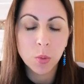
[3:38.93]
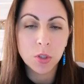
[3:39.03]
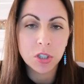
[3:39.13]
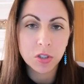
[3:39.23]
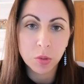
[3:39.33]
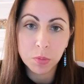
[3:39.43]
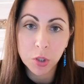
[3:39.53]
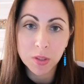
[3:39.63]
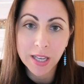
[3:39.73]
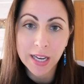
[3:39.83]
which is
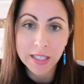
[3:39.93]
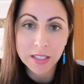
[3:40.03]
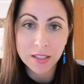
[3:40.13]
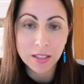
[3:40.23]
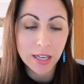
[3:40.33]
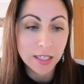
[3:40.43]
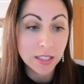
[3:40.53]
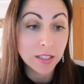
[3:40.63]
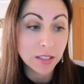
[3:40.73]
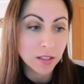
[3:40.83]
computer
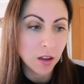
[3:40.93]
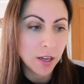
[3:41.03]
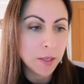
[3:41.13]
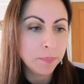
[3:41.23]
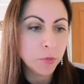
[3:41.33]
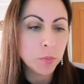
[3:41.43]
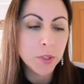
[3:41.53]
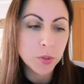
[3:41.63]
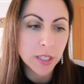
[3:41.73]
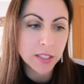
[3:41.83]
aided design,
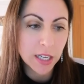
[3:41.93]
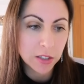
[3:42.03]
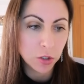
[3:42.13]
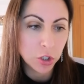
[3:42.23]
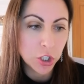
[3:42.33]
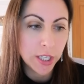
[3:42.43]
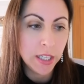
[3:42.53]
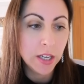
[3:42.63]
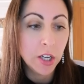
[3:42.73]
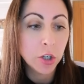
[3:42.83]
music
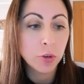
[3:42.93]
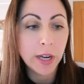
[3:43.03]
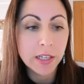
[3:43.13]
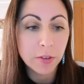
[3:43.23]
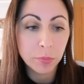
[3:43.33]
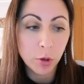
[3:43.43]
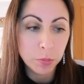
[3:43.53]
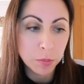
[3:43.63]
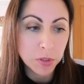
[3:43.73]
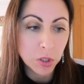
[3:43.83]
technology, creative
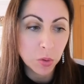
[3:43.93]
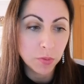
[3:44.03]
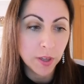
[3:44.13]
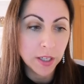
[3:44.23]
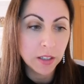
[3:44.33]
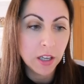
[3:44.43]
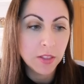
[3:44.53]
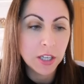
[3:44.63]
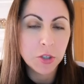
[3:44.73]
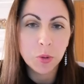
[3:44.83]
problem solving.
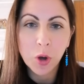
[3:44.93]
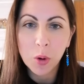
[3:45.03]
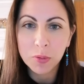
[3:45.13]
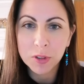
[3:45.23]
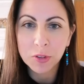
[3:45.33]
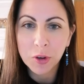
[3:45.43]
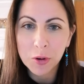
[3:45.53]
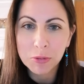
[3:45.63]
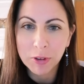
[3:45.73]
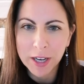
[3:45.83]
They do golf at a
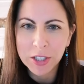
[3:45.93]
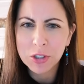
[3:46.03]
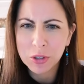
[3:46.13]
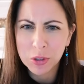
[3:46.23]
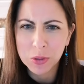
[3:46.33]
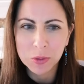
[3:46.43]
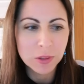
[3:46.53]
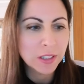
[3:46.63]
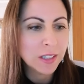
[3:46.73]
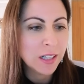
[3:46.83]
golf range,
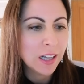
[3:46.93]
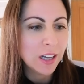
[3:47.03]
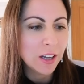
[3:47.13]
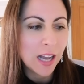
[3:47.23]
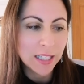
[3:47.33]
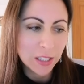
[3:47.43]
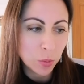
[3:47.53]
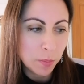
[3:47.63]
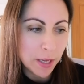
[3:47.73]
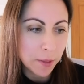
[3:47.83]
cool, and
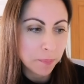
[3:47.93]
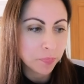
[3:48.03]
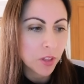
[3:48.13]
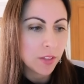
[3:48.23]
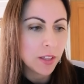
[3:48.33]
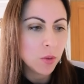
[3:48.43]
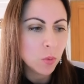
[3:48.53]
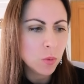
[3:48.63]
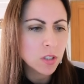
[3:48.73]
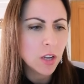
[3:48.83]
swimming. And they
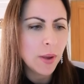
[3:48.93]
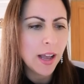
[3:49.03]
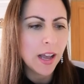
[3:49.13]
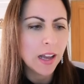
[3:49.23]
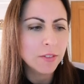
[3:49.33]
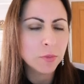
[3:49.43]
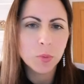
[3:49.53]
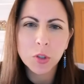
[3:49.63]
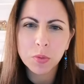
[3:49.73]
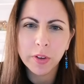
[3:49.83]
also have,
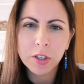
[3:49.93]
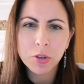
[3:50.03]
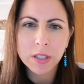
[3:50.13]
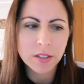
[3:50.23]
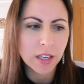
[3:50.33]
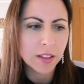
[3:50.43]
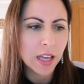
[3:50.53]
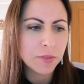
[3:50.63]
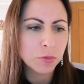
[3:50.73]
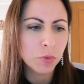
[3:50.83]
which was very interesting, they
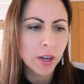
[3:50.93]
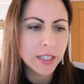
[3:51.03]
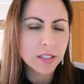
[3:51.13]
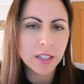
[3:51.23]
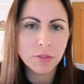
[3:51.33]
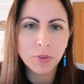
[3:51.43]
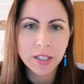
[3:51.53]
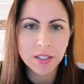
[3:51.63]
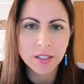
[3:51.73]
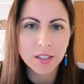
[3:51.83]
have a writer in
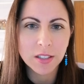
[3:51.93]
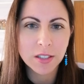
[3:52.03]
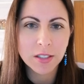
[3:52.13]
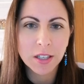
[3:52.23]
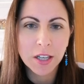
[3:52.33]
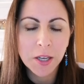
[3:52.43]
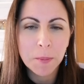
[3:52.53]
residence.